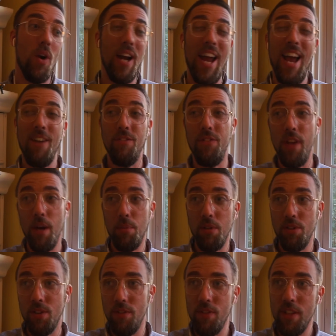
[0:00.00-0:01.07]
or I have
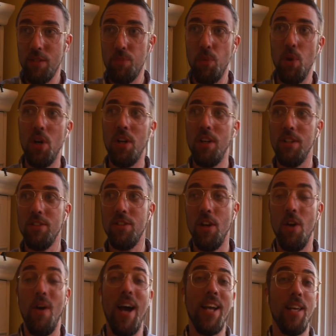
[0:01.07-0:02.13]
doubles of this book, and
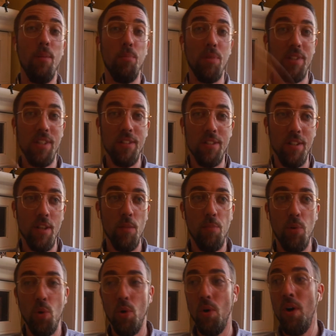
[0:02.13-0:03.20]
so I can put this into
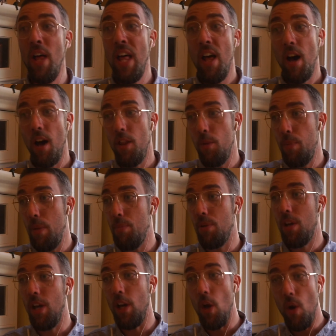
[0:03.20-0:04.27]
the pool, other people